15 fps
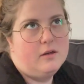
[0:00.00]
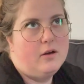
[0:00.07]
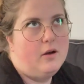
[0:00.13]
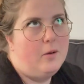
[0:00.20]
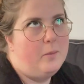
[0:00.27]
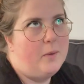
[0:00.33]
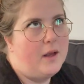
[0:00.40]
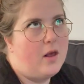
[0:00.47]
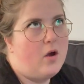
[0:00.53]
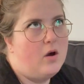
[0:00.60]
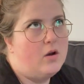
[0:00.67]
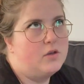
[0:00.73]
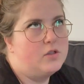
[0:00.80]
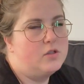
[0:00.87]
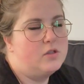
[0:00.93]
Oh my
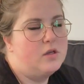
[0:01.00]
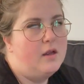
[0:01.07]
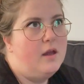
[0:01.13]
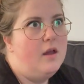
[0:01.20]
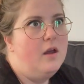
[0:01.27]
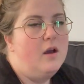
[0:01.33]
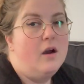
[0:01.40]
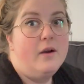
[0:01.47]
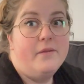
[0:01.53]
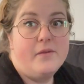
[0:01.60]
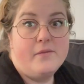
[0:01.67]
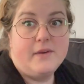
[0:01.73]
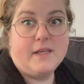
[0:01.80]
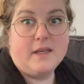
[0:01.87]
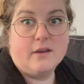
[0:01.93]
gosh of the
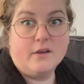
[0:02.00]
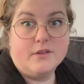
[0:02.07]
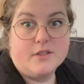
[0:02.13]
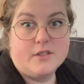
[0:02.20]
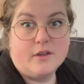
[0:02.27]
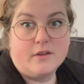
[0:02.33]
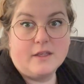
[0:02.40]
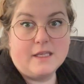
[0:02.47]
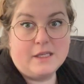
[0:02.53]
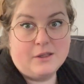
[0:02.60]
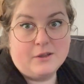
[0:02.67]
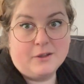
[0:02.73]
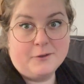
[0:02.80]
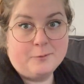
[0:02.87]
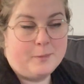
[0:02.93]
video so that you
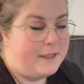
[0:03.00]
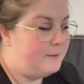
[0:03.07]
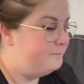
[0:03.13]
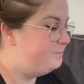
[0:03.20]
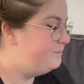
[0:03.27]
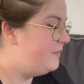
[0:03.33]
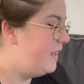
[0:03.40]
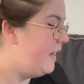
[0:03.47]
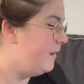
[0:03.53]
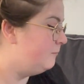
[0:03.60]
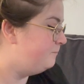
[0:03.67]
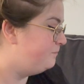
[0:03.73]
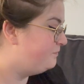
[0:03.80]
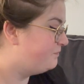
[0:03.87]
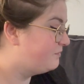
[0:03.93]
know. But yeah,
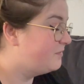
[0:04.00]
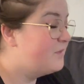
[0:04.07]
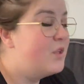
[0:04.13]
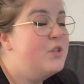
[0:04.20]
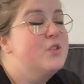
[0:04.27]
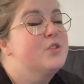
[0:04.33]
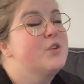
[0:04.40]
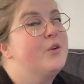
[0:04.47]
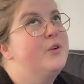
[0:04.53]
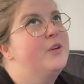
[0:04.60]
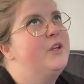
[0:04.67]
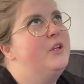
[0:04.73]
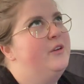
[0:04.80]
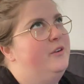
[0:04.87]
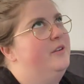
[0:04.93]
so
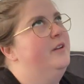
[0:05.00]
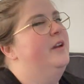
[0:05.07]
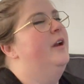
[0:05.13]
cute.